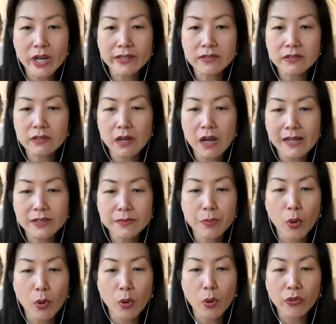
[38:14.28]
Jackson asked
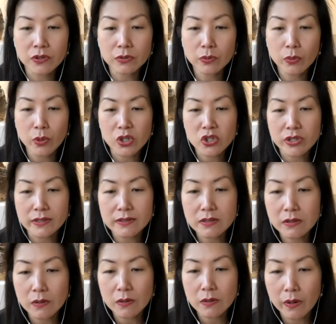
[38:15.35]
both of you
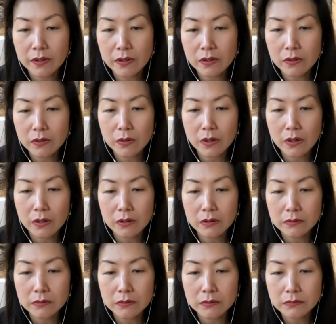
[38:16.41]
questions, so I think you,
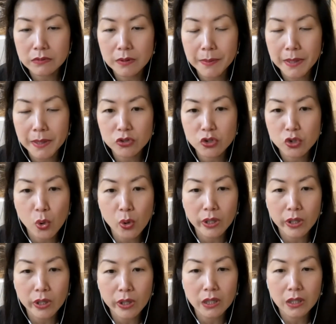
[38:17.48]
um, about
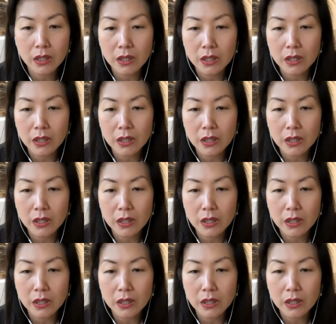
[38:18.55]
joy.